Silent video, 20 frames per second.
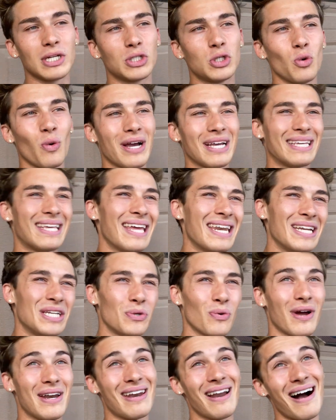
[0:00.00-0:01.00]
do I get it?
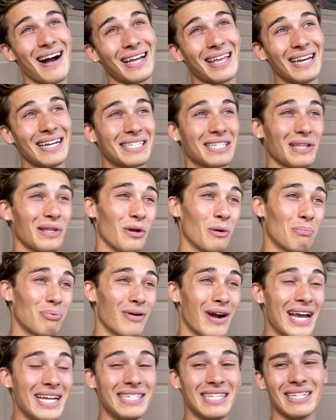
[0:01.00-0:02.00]
Do I not get it? It's a little
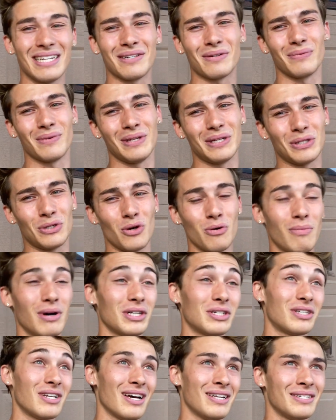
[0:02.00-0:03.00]
pricey, doesn't really do
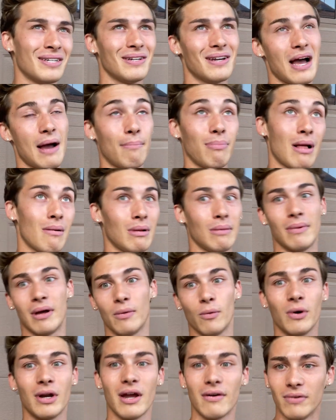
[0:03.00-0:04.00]
much, does it? Not, blah, blah, blah,
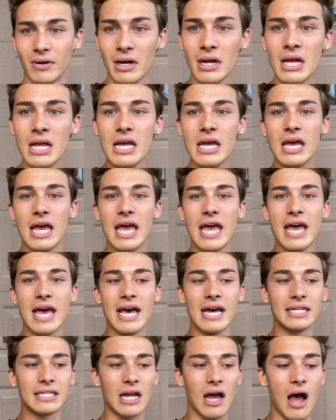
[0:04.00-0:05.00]
whatever.
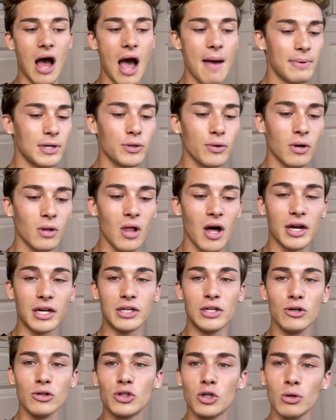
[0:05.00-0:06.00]
And I've been doing a lot of
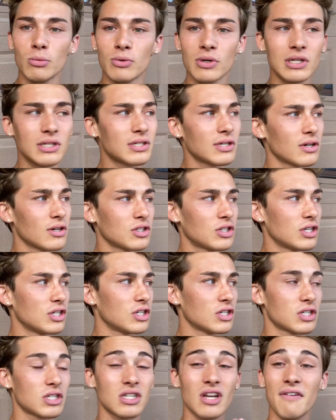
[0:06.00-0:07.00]
YouTube research and
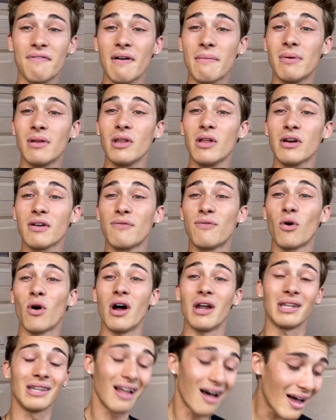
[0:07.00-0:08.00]
just stuff I've been looking for
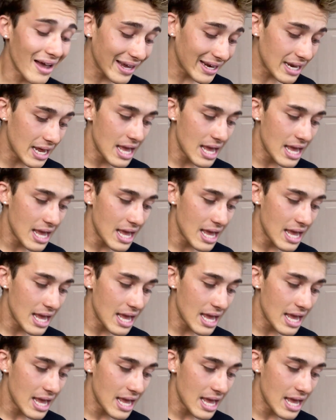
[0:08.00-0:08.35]
online,